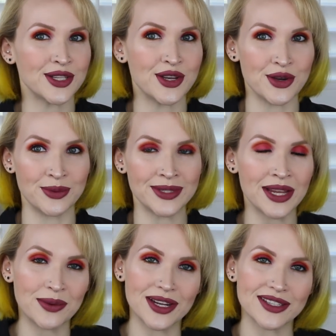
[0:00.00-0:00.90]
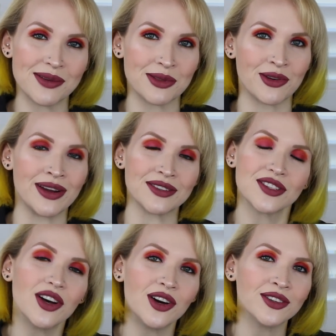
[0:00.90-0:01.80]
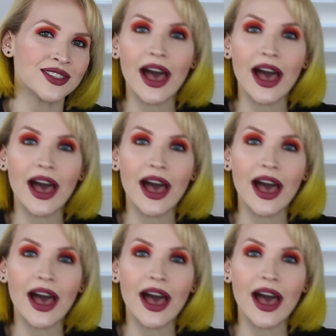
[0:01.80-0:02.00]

so take what I say with a grain of salt.